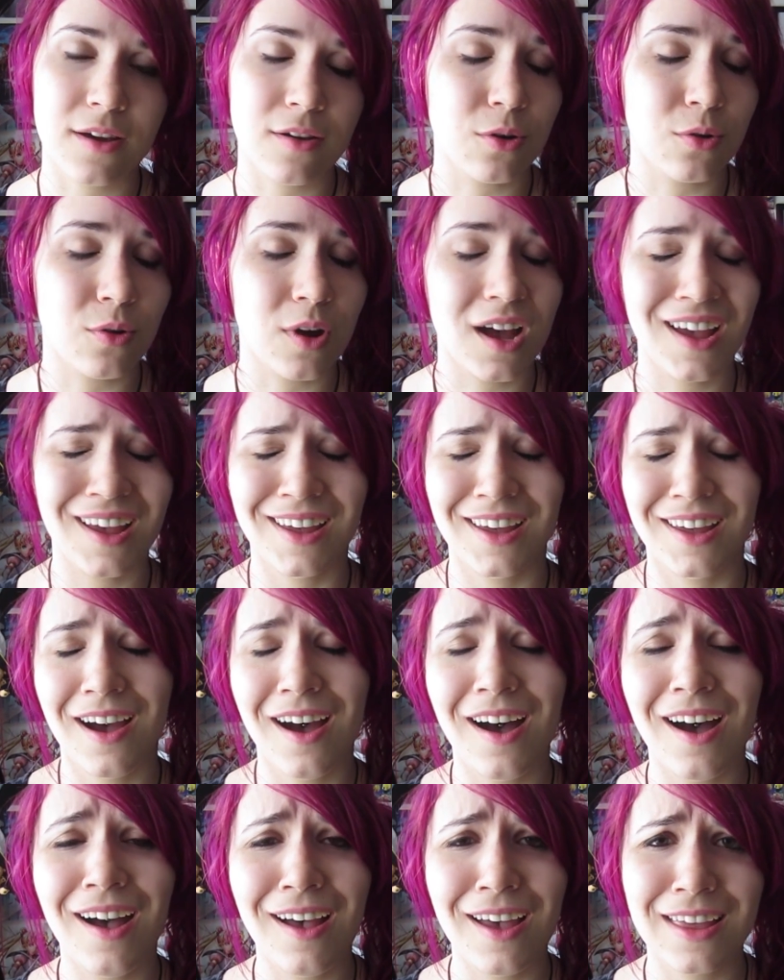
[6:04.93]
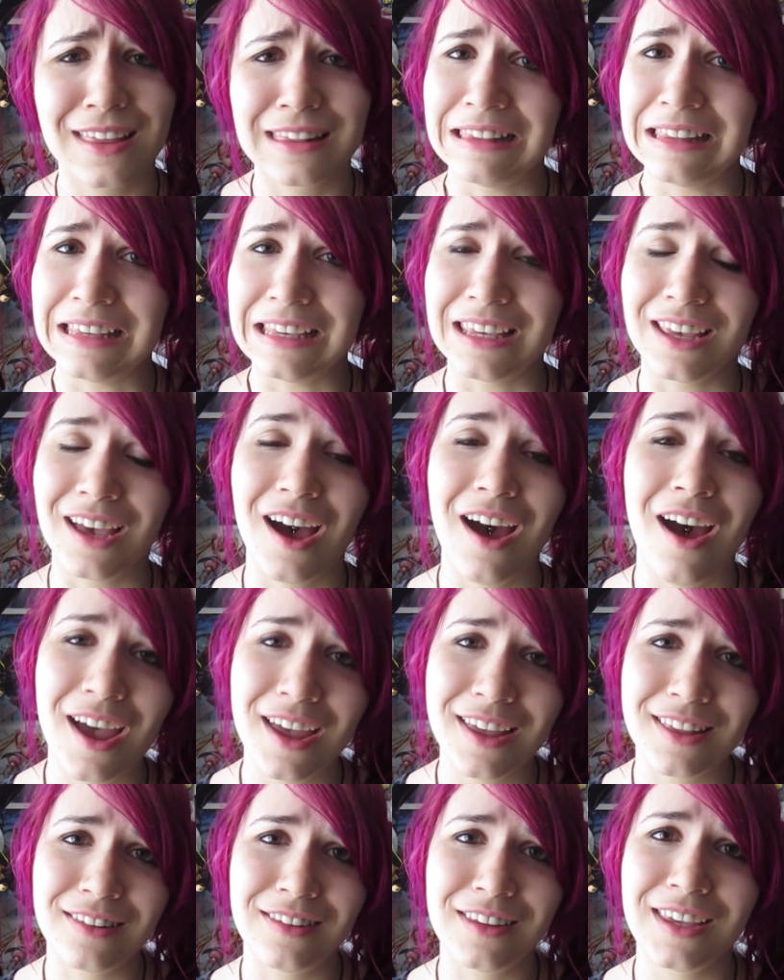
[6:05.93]
oh, I highly,
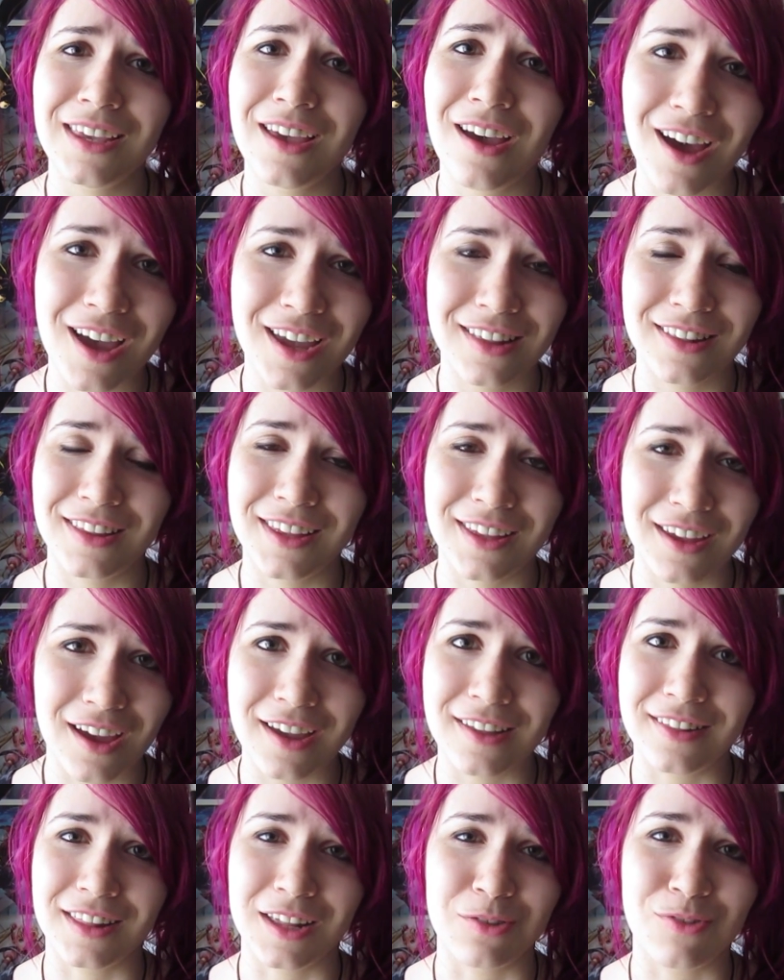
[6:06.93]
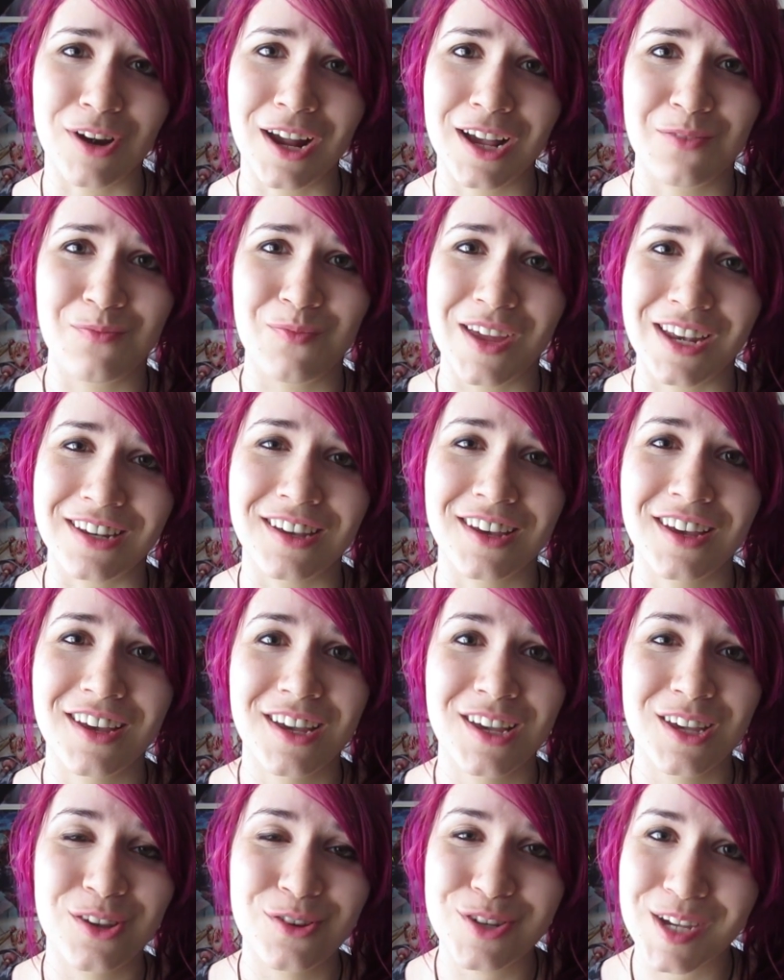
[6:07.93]
highly, highly, highly recommend
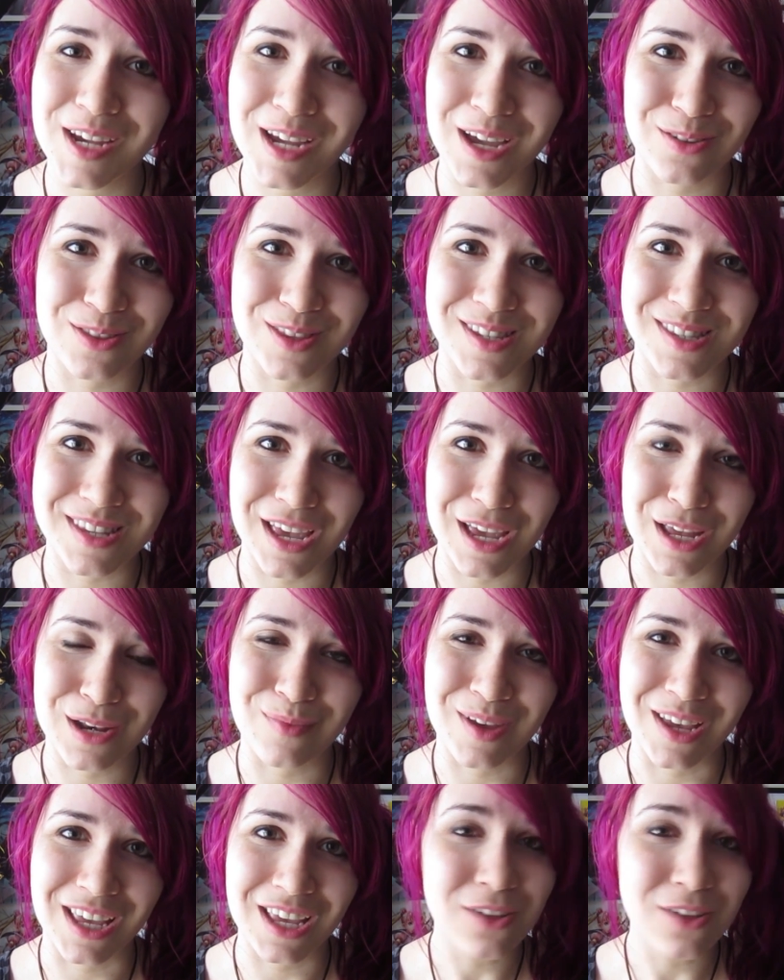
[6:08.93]
you check out this anime,